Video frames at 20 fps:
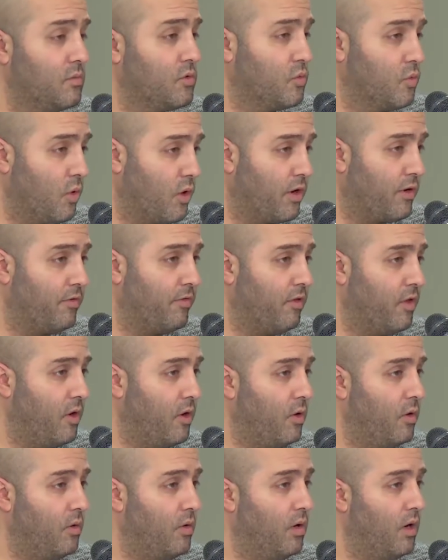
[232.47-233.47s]

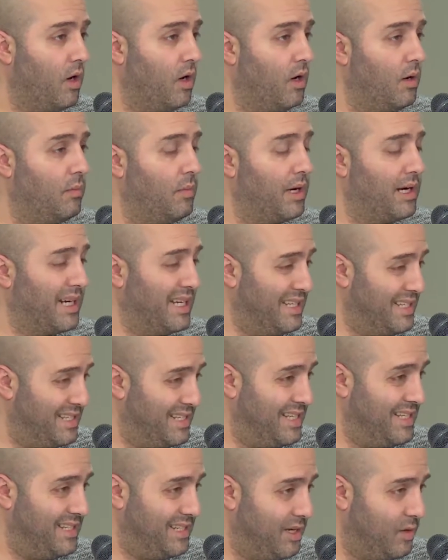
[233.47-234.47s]
workflow, a
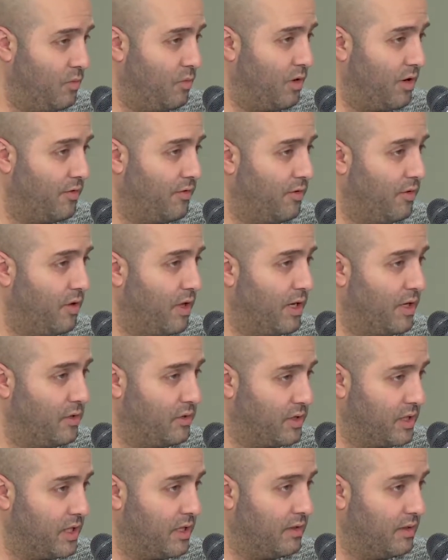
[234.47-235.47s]
consistent workflow
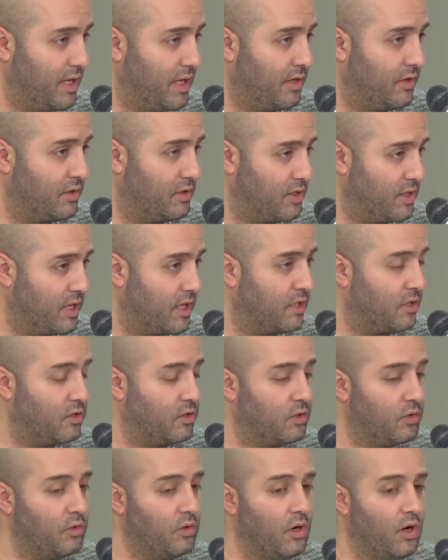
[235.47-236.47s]
that you stick
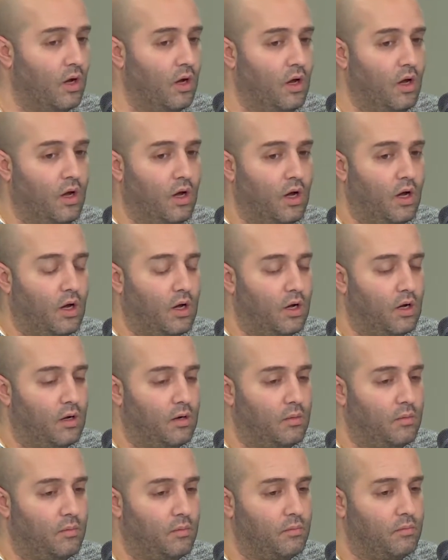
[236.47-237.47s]
to.
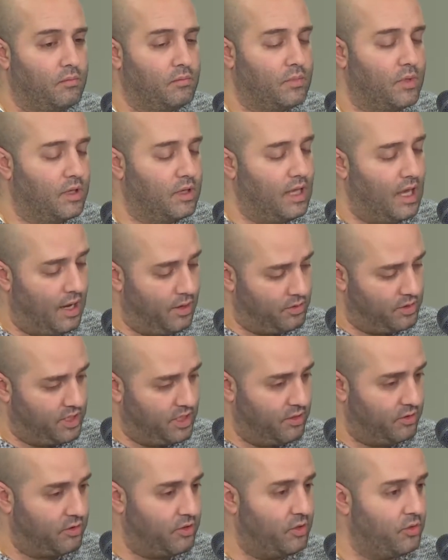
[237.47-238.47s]
I was
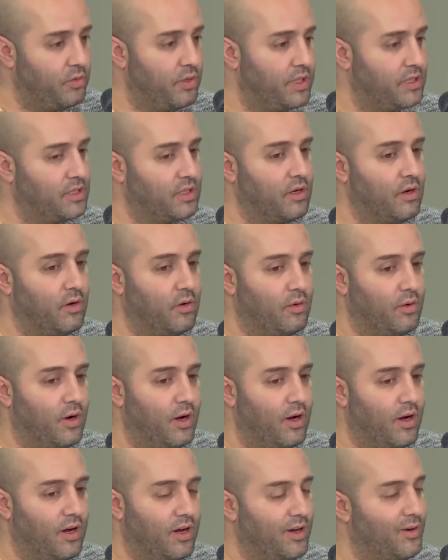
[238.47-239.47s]
here 2 weeks
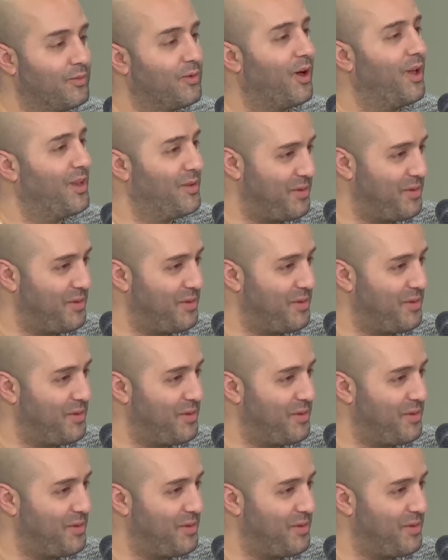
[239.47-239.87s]
ago in Raleigh. We